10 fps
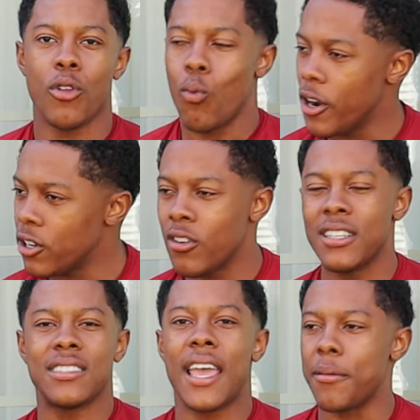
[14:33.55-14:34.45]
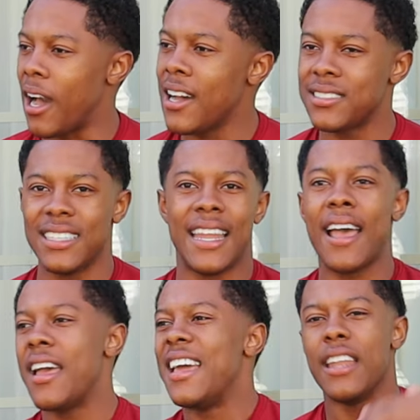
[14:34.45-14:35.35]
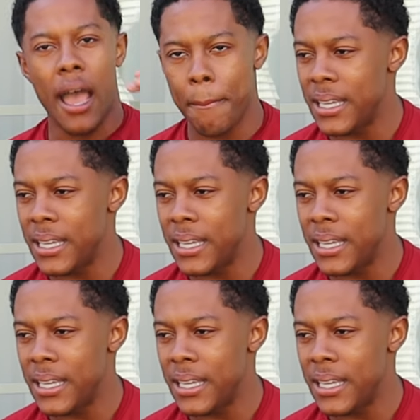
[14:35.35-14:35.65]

working on his game constantly, not not